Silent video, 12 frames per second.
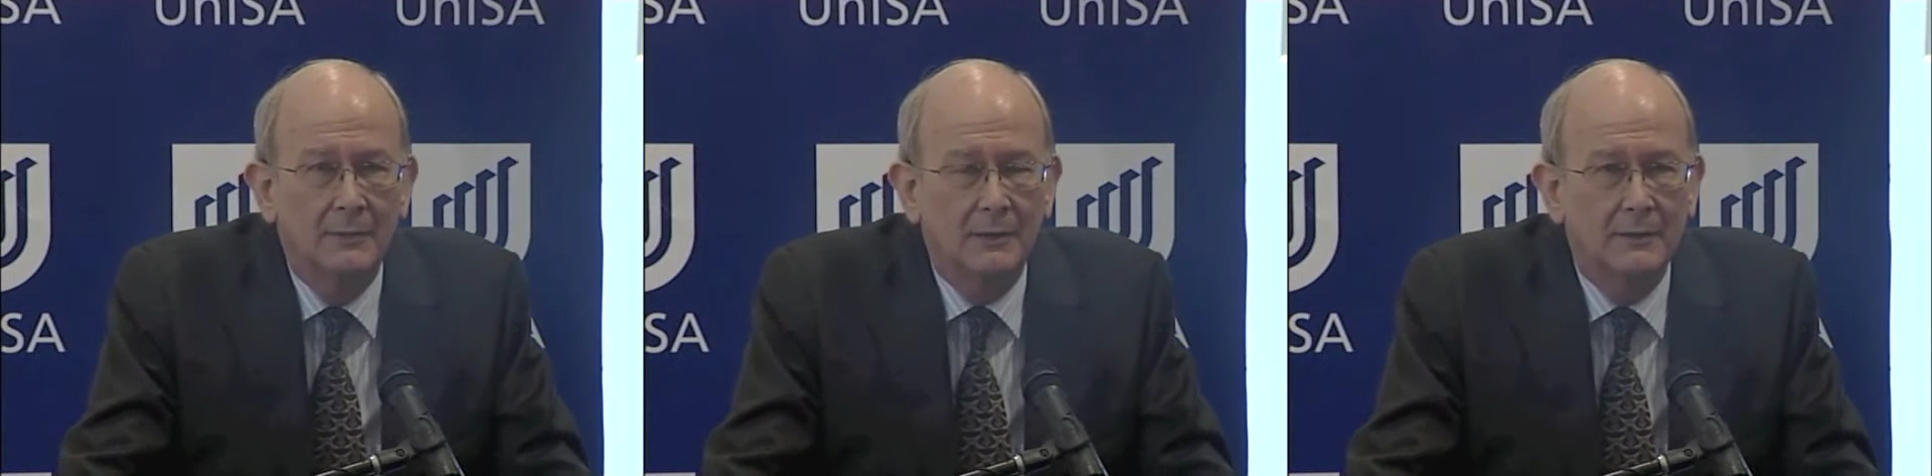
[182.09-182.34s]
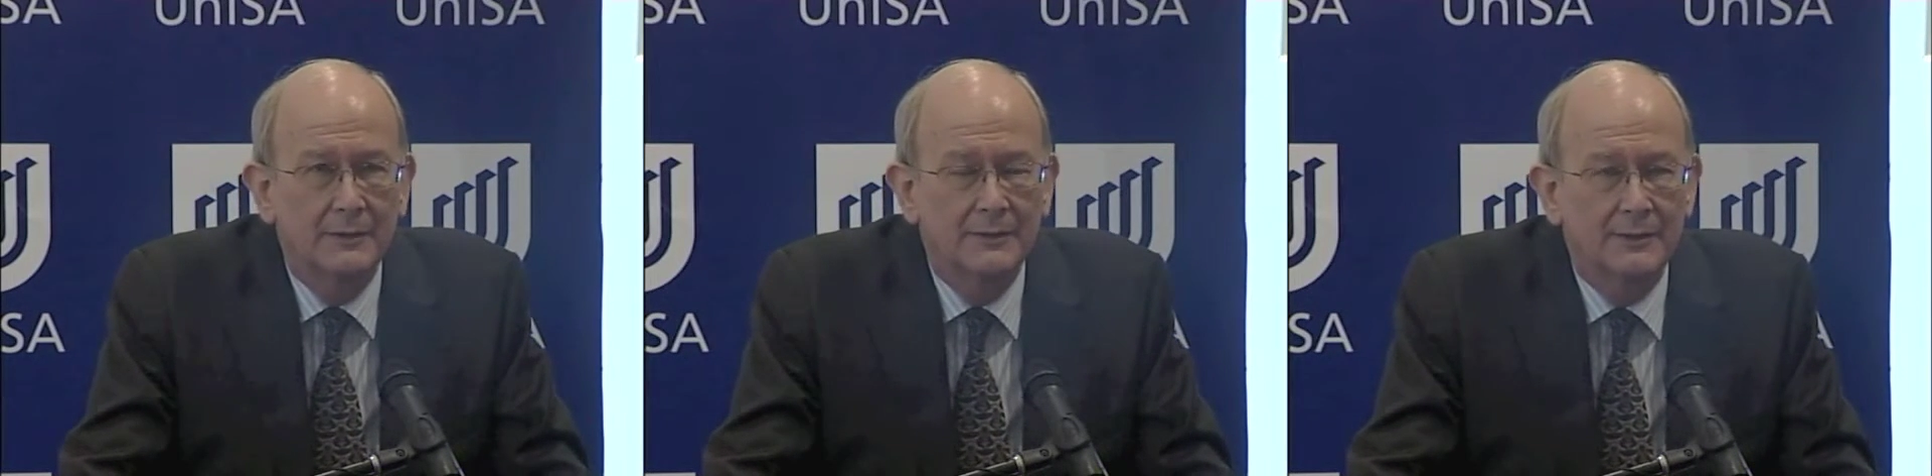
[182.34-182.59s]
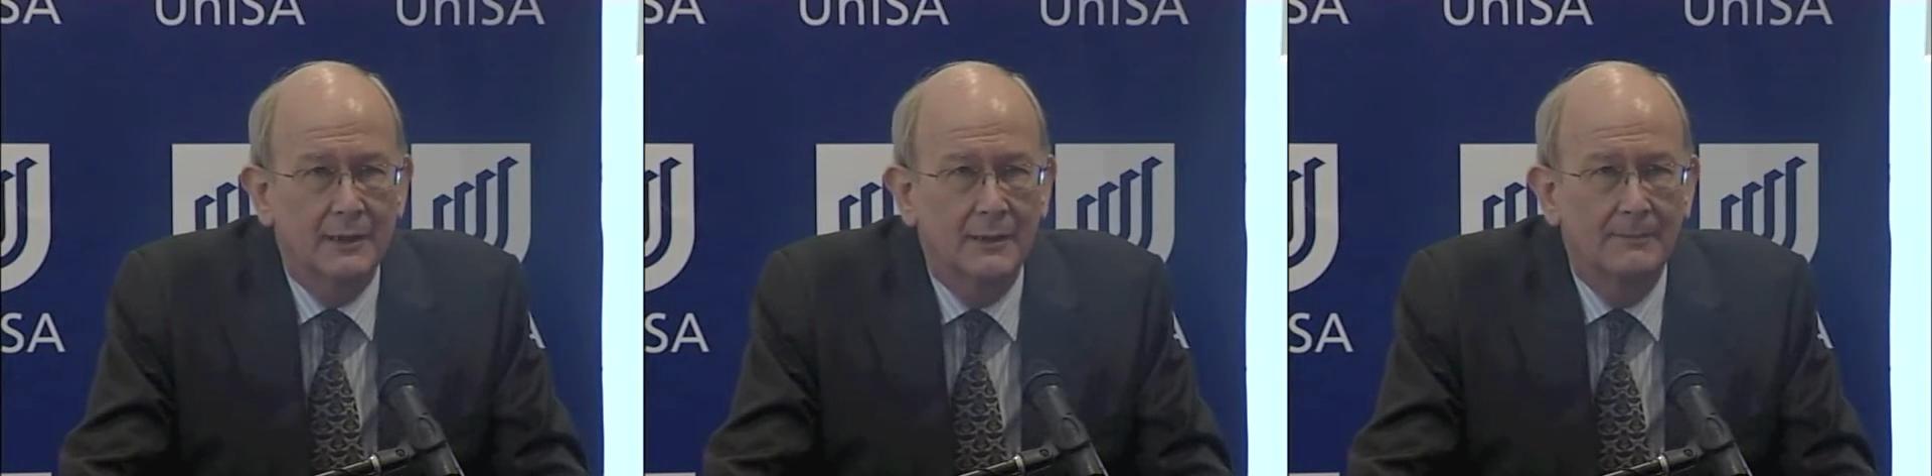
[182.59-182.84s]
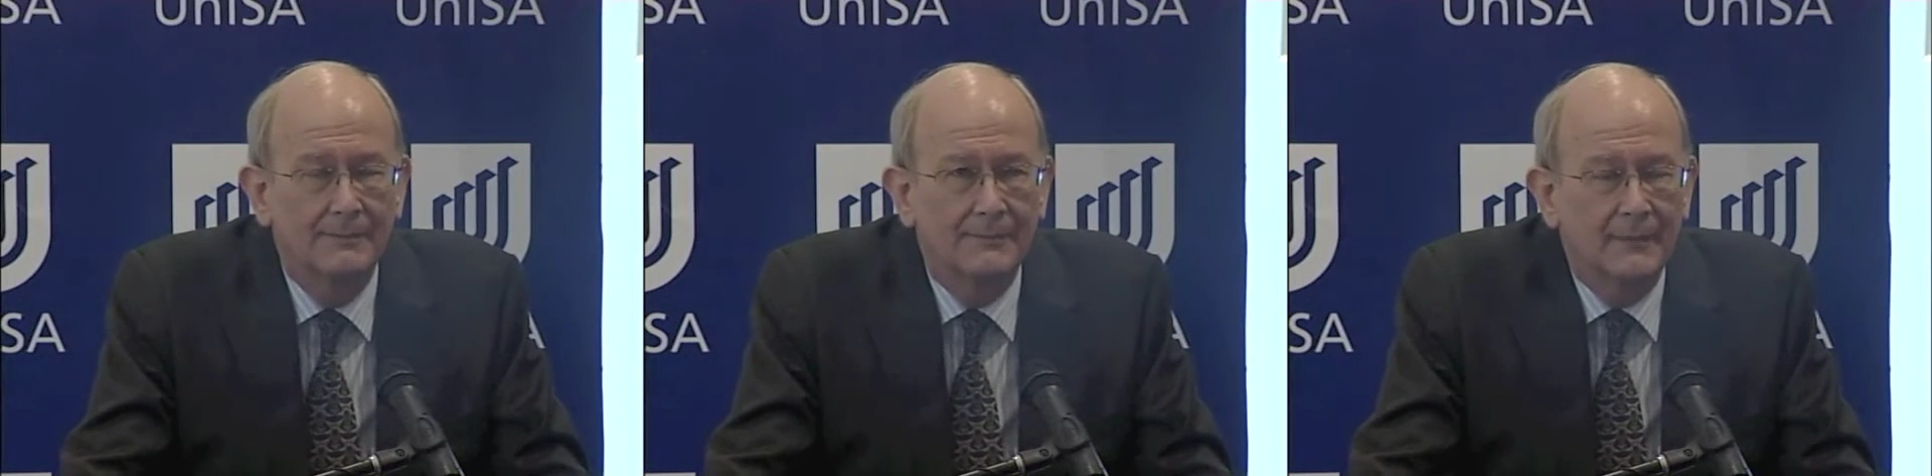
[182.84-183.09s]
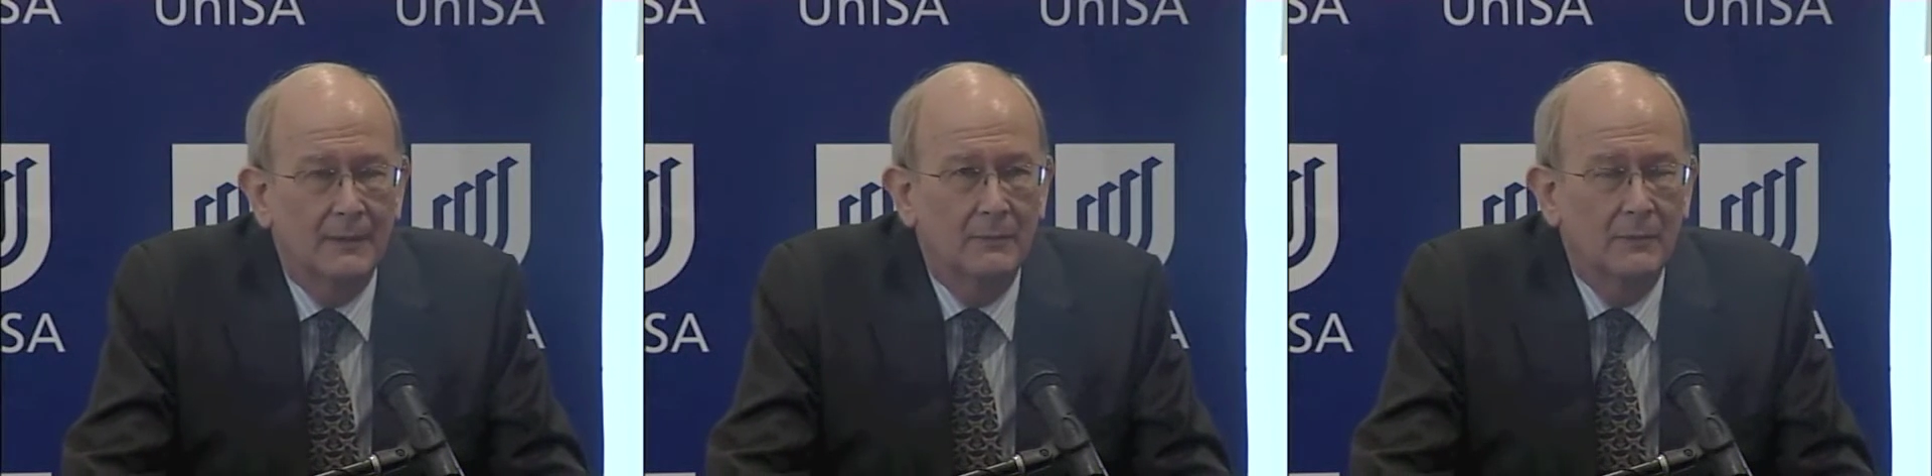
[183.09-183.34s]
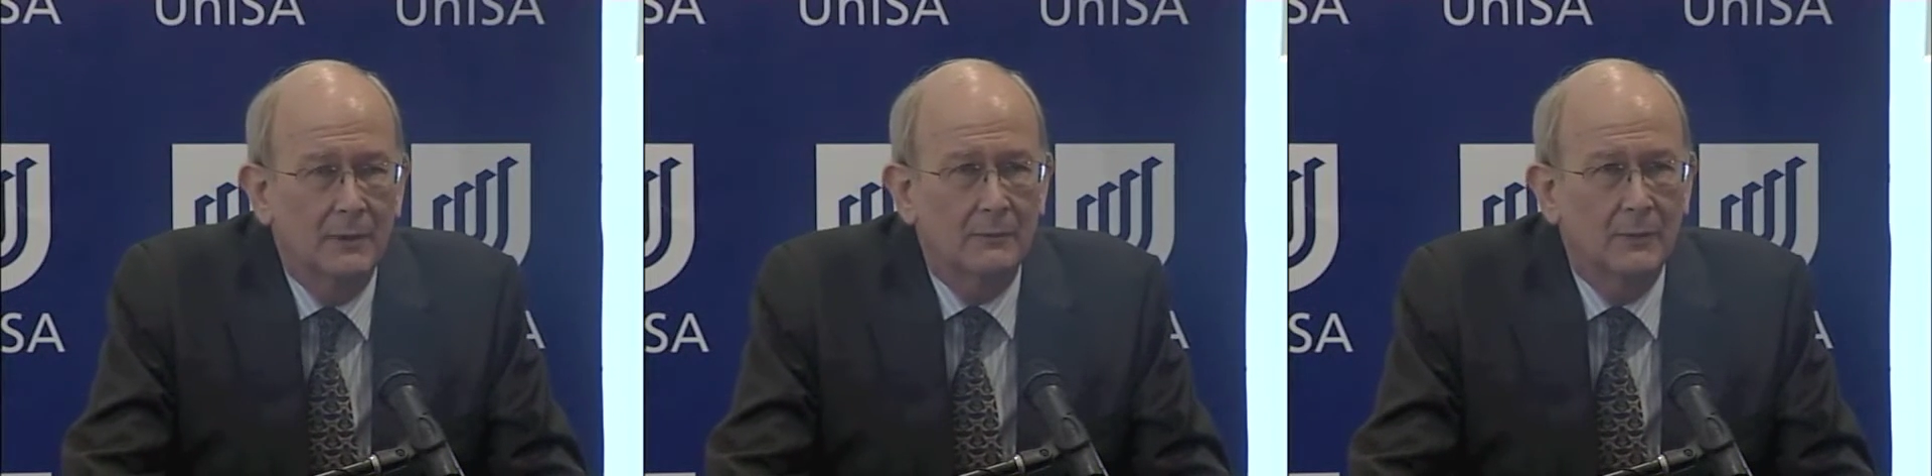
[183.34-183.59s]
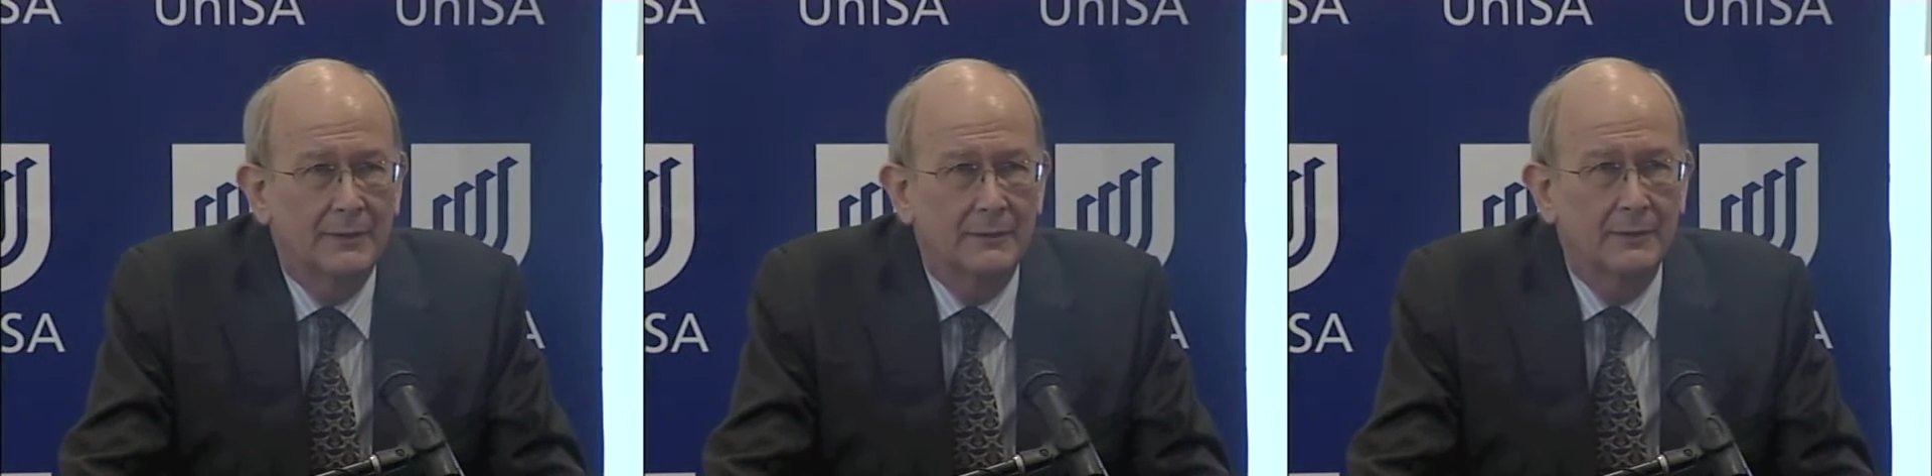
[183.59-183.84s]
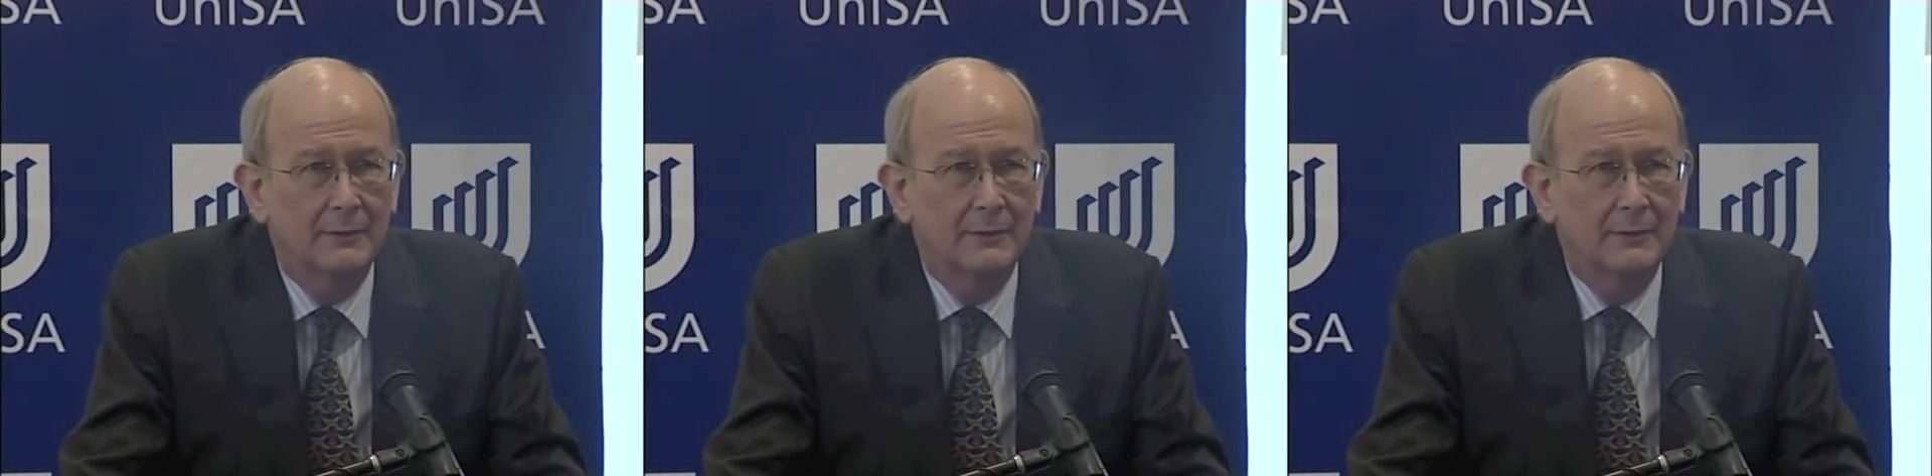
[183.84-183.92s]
because what we